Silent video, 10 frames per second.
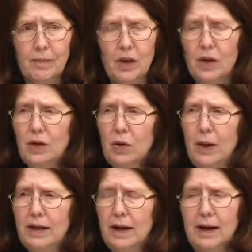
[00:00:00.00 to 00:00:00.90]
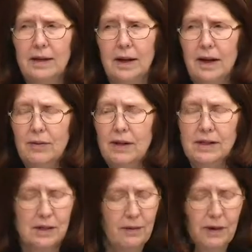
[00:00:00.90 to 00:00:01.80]
I think
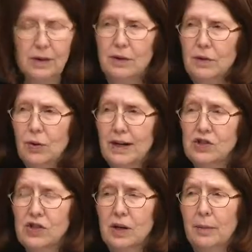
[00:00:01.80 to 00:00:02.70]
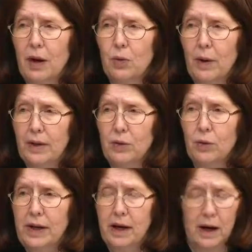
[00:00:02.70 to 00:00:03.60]
it's a very good question about whether
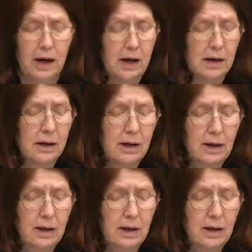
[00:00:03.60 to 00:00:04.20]
we are